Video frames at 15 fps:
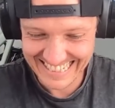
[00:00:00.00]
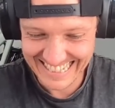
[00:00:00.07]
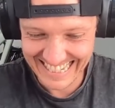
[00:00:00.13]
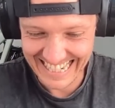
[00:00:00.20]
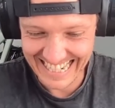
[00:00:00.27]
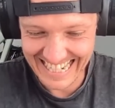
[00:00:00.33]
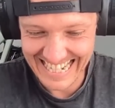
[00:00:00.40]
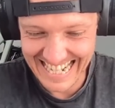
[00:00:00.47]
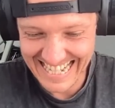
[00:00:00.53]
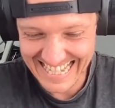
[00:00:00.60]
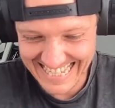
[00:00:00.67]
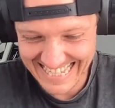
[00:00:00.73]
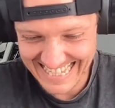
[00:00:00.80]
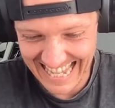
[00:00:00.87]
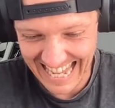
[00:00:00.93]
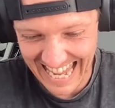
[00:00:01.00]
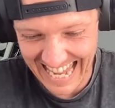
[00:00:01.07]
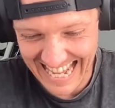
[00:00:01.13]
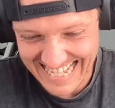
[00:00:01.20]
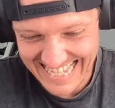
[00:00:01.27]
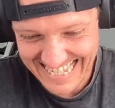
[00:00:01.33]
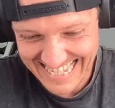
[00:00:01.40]
And it
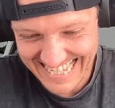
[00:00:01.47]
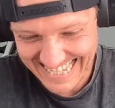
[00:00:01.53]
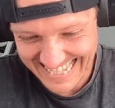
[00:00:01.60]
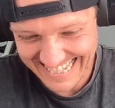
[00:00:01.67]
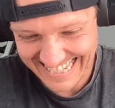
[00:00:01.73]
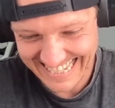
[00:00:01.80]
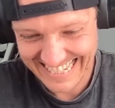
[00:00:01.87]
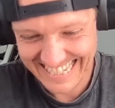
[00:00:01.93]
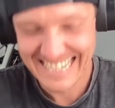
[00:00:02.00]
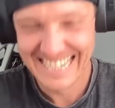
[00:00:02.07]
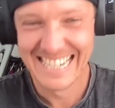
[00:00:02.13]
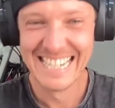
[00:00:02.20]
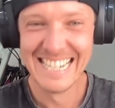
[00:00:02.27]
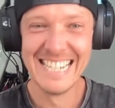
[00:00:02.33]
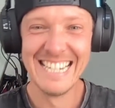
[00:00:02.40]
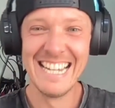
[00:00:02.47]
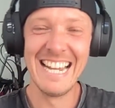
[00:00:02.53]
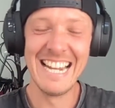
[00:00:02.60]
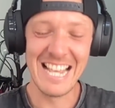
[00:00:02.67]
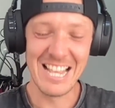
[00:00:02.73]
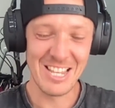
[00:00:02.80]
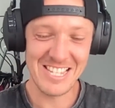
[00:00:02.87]
says, and
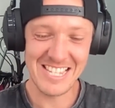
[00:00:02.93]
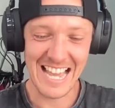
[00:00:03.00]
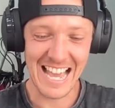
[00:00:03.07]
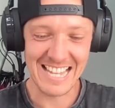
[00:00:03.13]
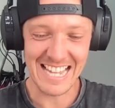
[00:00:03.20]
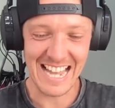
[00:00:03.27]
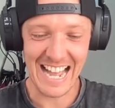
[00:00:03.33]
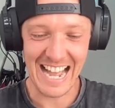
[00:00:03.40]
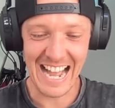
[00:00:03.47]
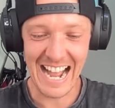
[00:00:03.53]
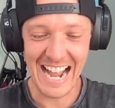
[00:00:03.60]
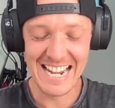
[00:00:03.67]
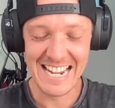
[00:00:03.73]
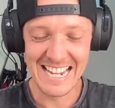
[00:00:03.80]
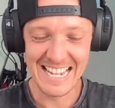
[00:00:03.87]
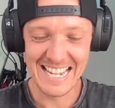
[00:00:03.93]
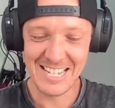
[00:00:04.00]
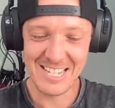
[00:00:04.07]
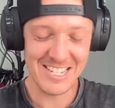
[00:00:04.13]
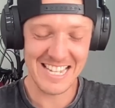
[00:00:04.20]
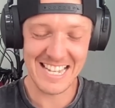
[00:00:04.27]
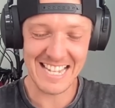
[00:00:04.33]
it just says I need. It
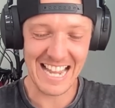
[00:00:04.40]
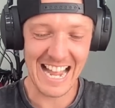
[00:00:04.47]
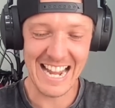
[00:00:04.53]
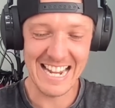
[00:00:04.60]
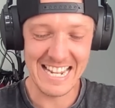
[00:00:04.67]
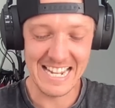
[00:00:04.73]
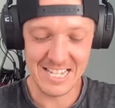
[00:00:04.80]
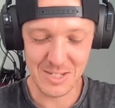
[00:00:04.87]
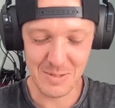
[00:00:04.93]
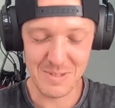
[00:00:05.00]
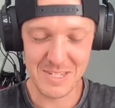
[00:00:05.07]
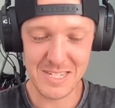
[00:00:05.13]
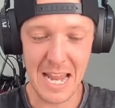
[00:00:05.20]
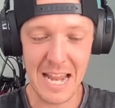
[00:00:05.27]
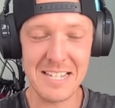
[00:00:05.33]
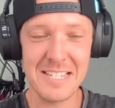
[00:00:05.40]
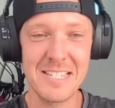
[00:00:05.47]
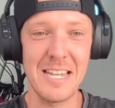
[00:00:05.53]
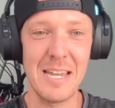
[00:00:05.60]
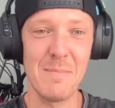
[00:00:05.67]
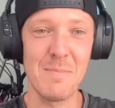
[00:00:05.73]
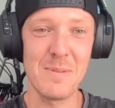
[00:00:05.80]
just says I need some sex
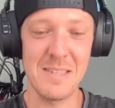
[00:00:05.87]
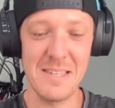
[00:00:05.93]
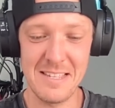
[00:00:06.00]
tips.